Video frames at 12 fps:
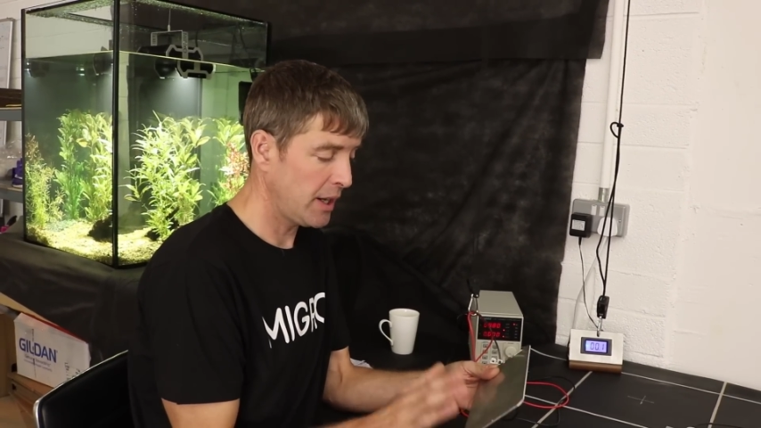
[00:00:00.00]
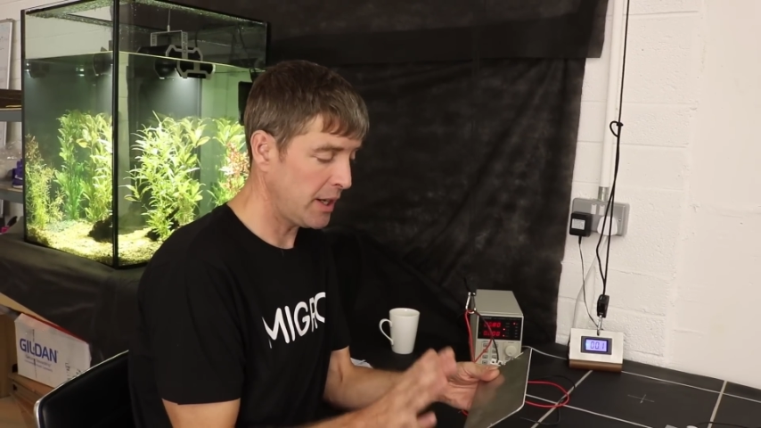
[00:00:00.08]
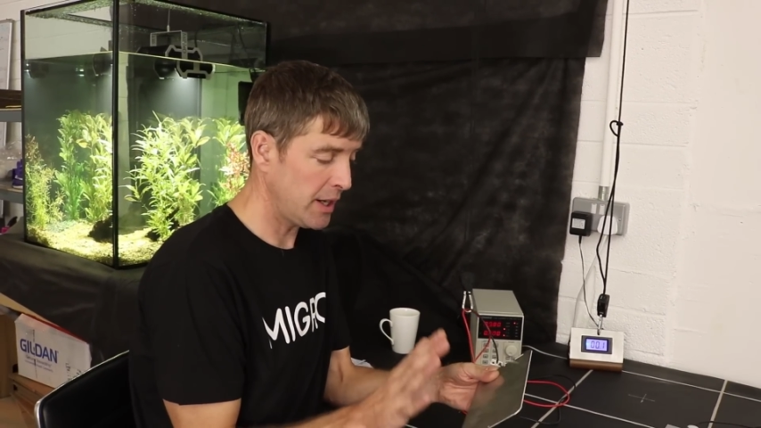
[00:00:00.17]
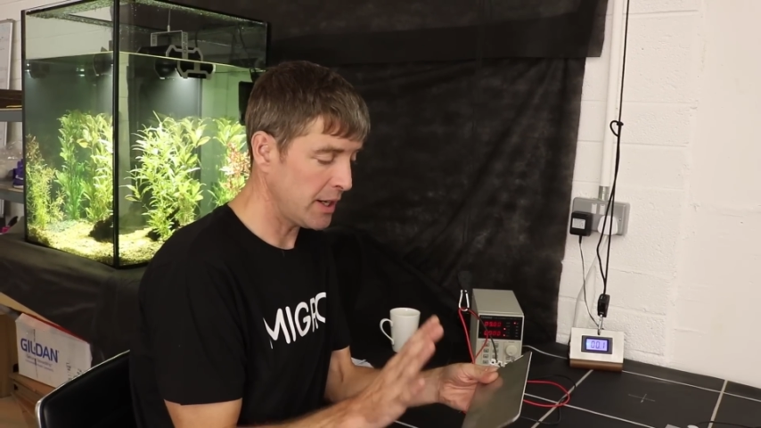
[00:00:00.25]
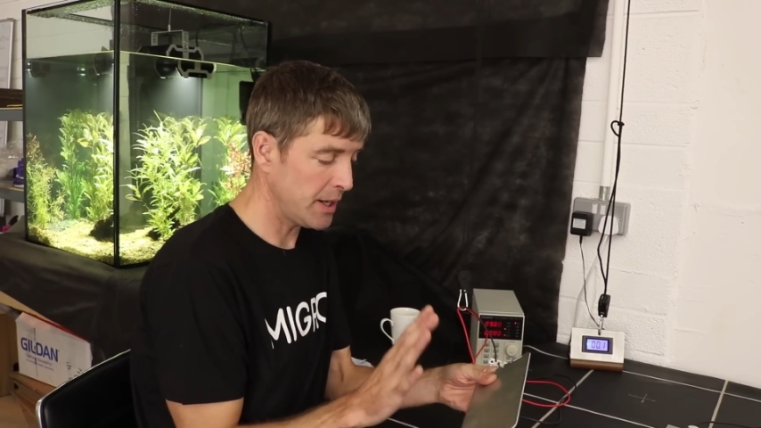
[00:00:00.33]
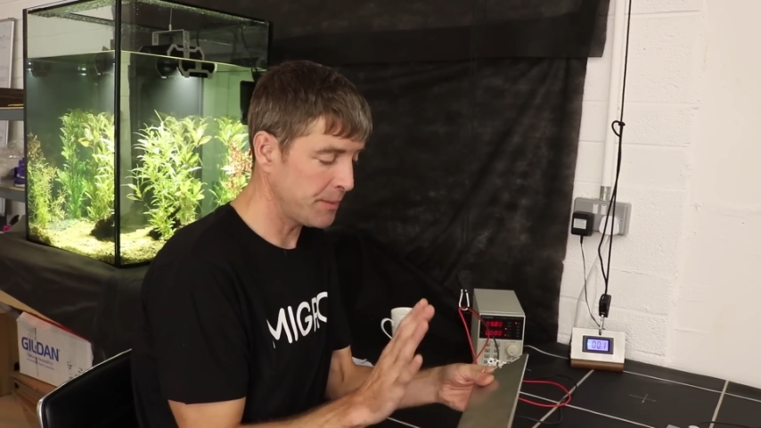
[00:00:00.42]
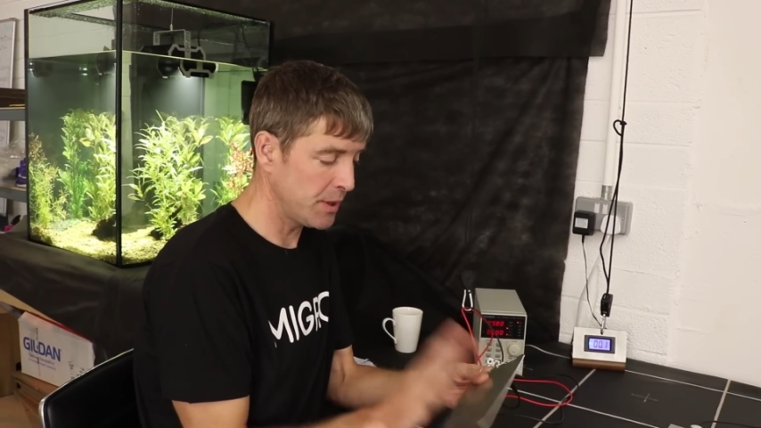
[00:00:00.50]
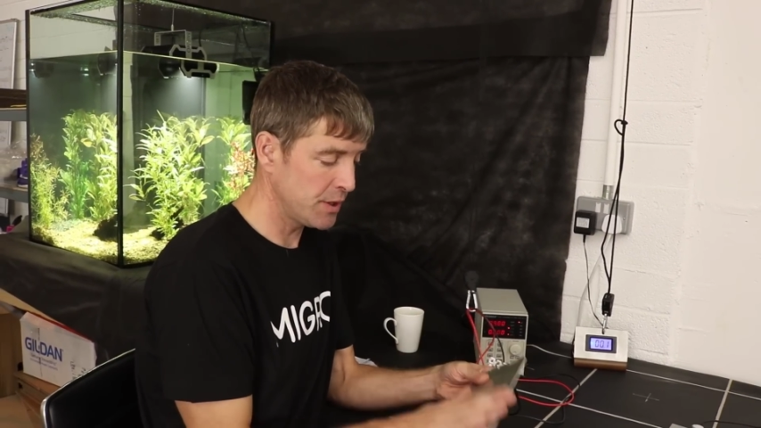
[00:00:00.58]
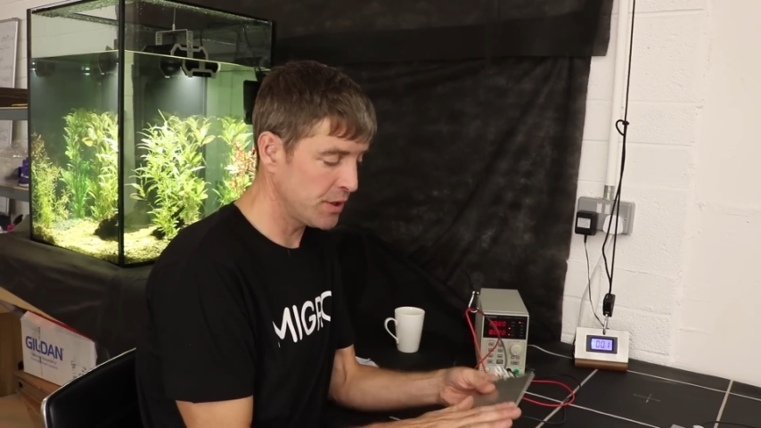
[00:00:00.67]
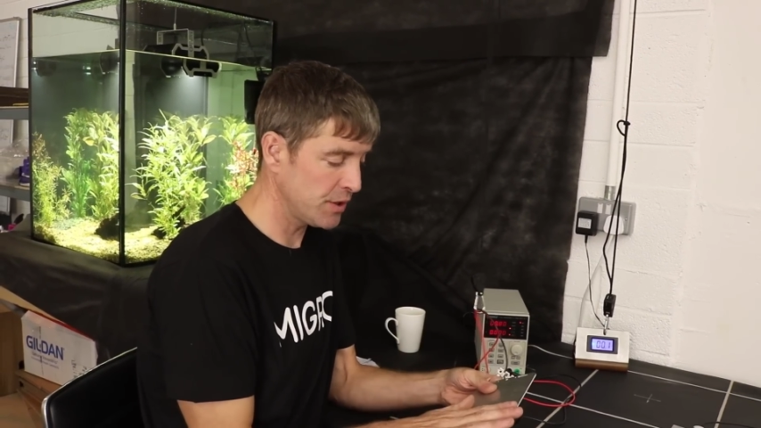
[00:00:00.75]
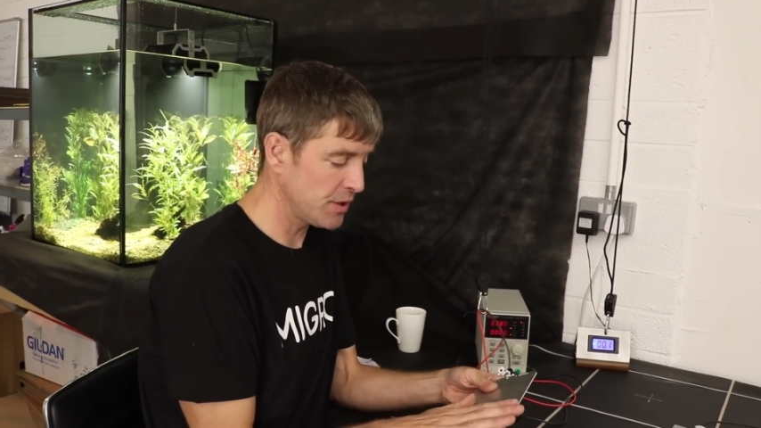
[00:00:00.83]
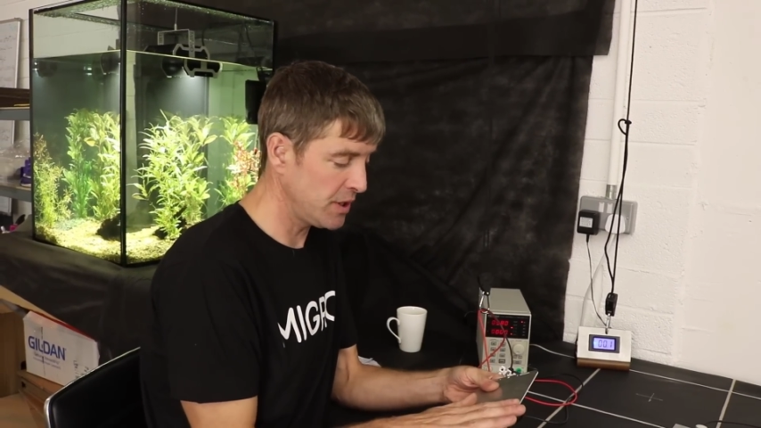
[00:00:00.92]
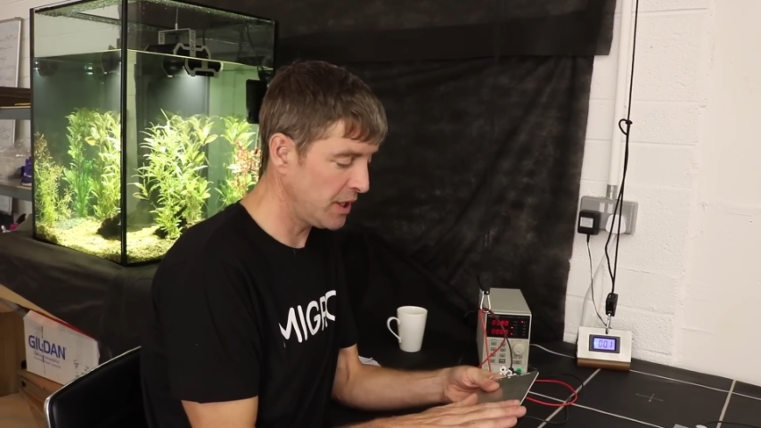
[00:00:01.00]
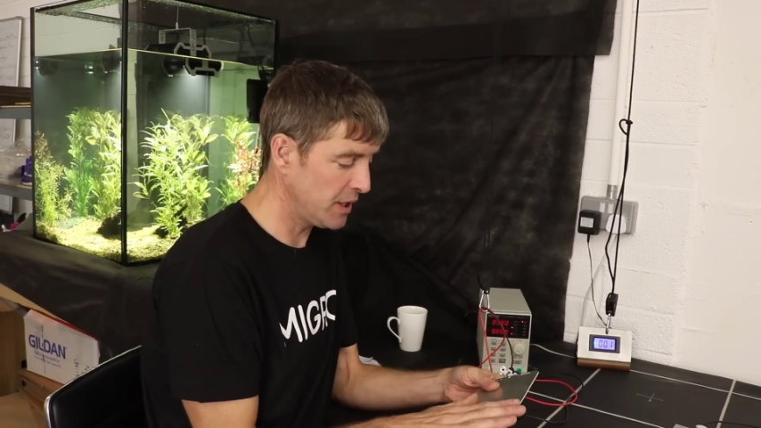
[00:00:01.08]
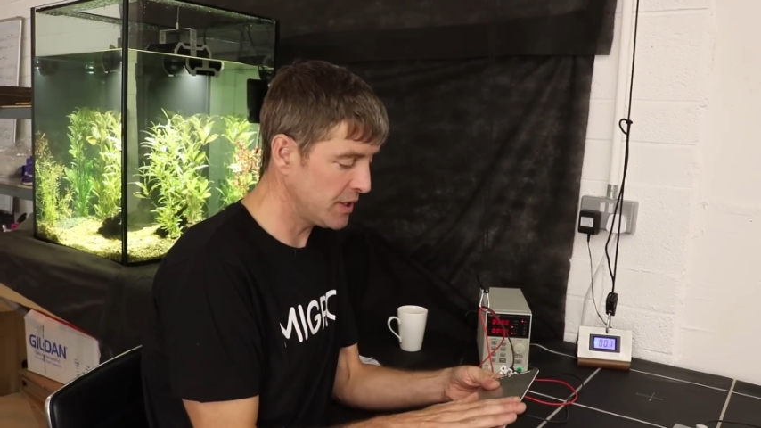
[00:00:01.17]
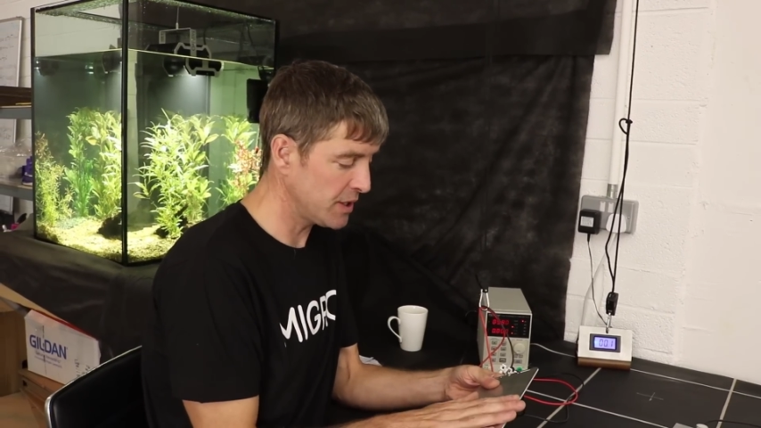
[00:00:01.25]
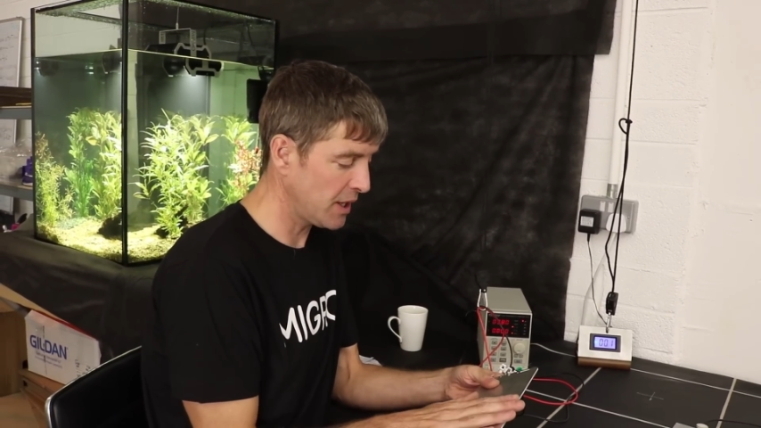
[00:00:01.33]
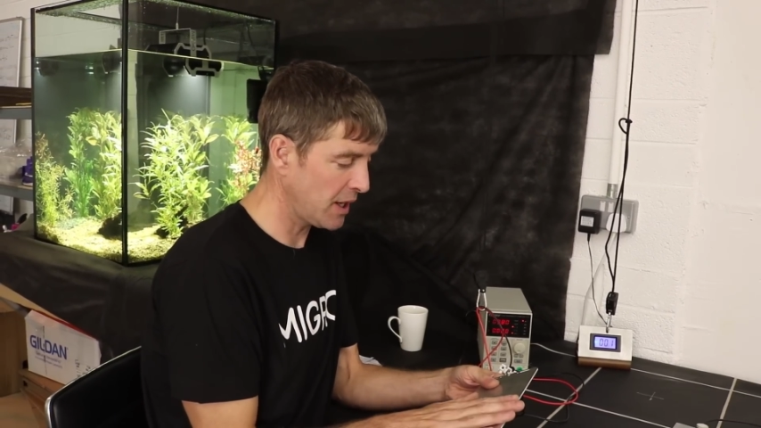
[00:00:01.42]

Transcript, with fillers: Um, it doesn't need